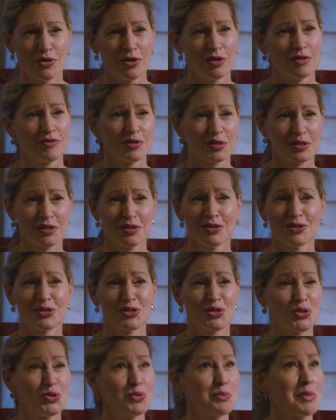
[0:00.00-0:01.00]
all of us, and
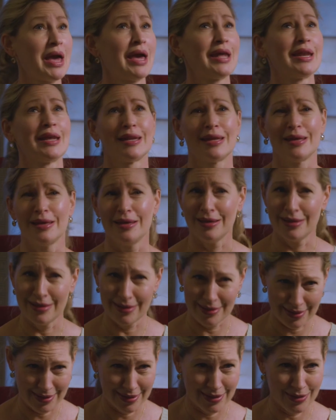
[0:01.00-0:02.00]
there's
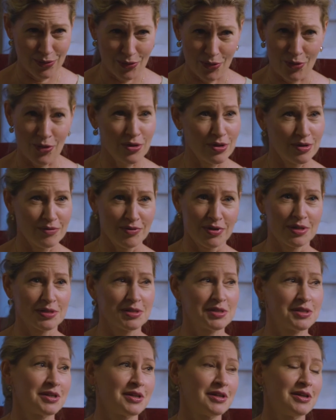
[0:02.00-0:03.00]
humanity in all of
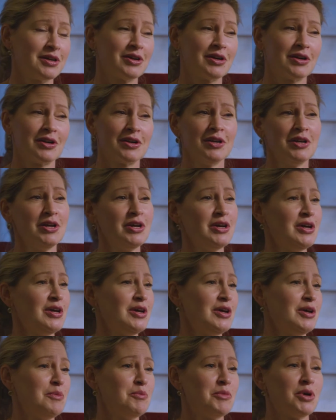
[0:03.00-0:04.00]
us. They are
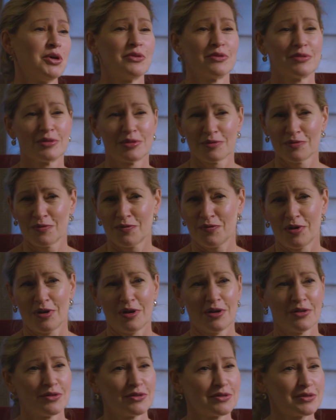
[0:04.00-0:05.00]
mothers and
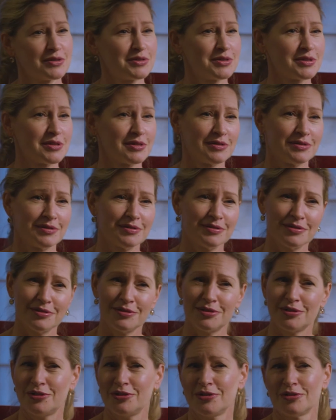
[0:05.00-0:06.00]
fathers and,
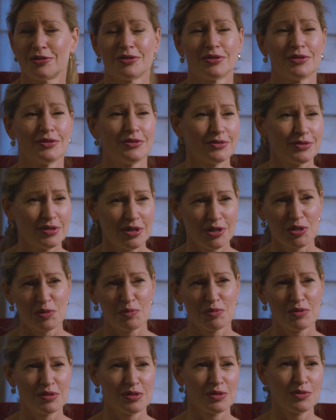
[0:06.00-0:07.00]
you know,
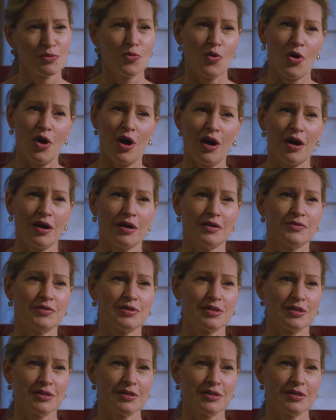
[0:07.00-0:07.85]
husbands and wives,